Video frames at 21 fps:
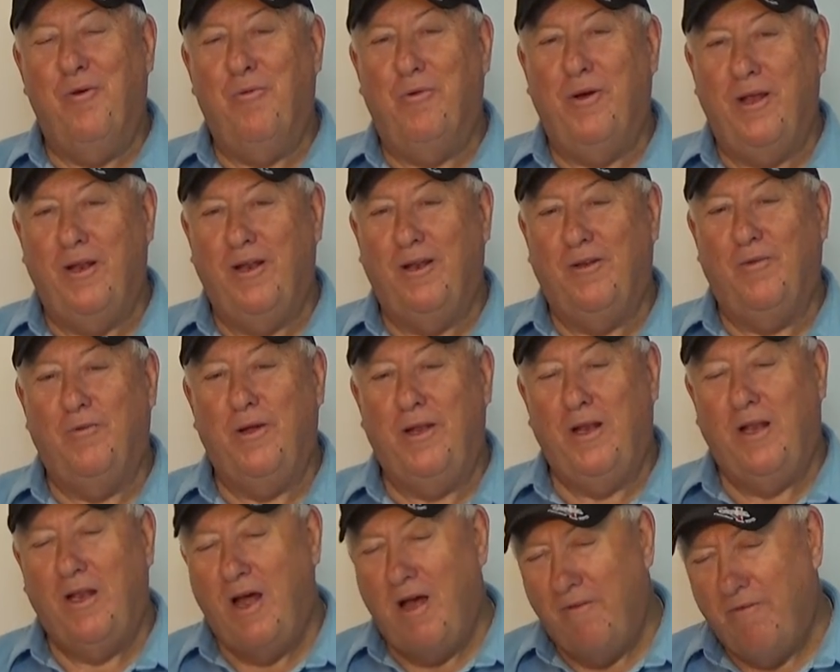We, we
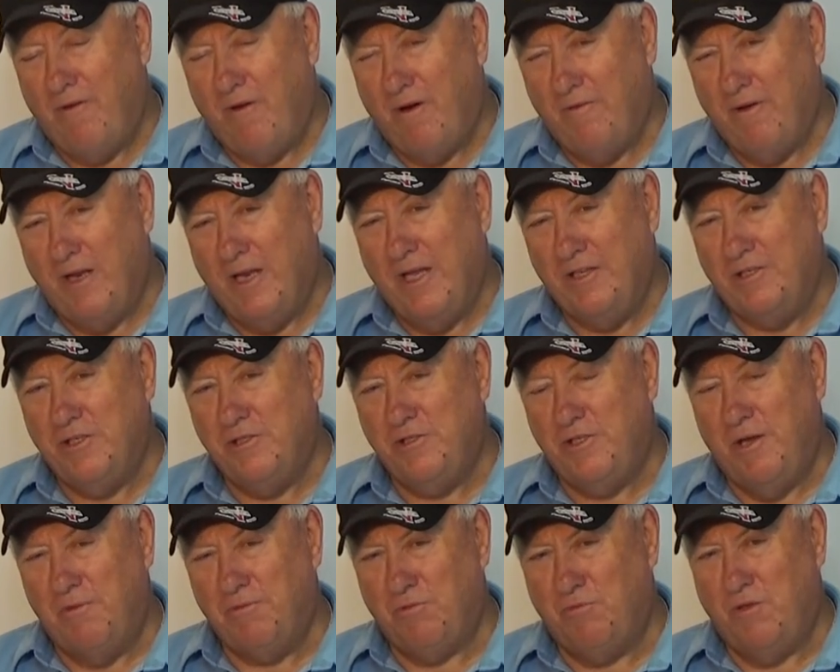love our
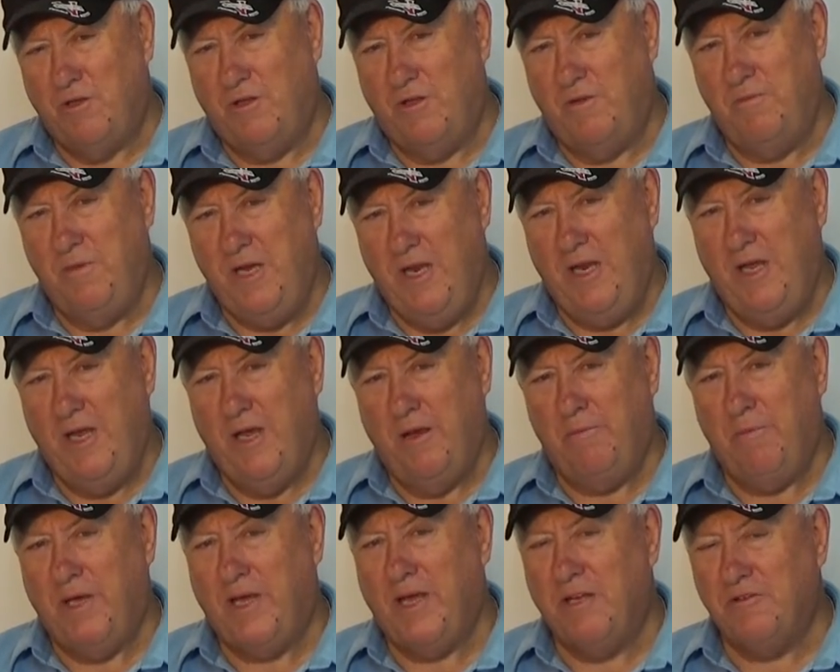relationships with the media
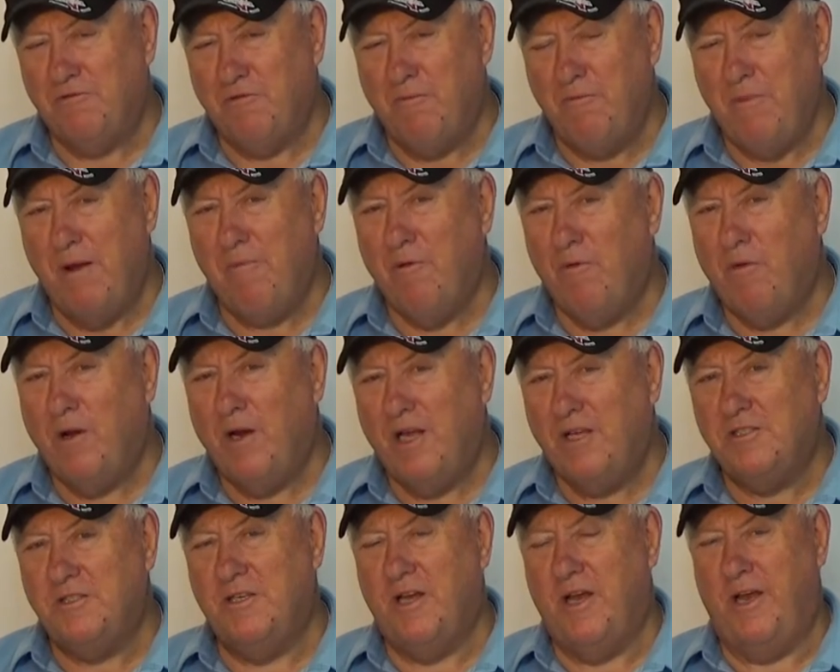because remember what
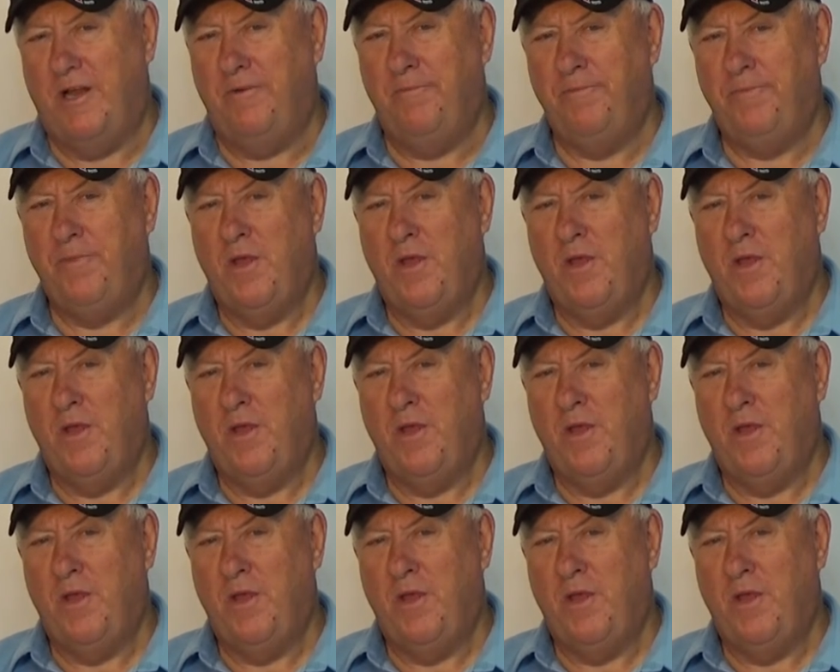I said.